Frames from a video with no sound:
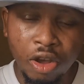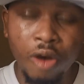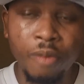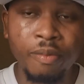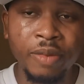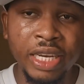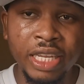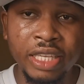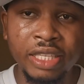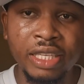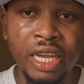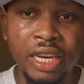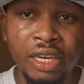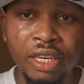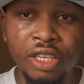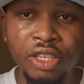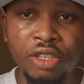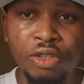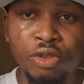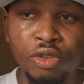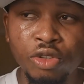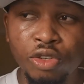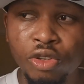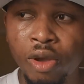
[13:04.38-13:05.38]
culminated
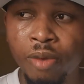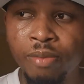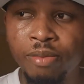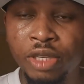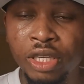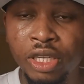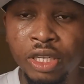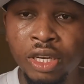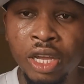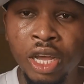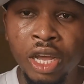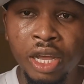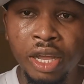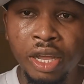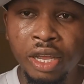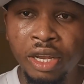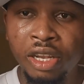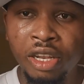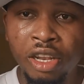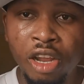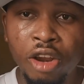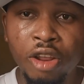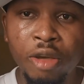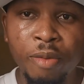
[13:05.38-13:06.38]
into something. A
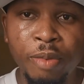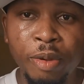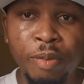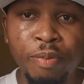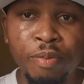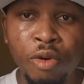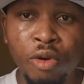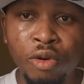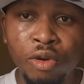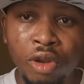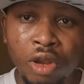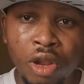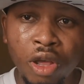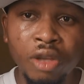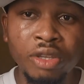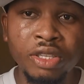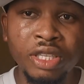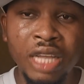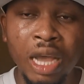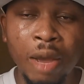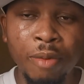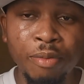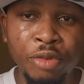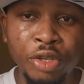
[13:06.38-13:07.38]
lot of people
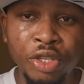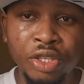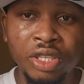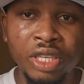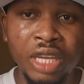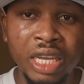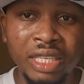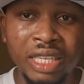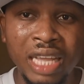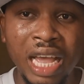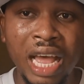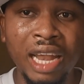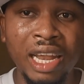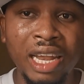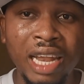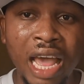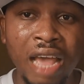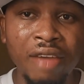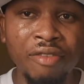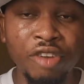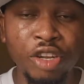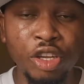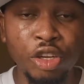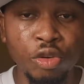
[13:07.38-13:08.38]
lost their business and
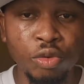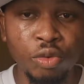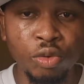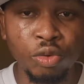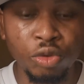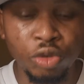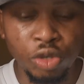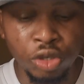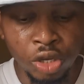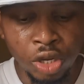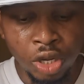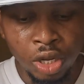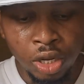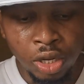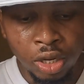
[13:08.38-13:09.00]
livelihood.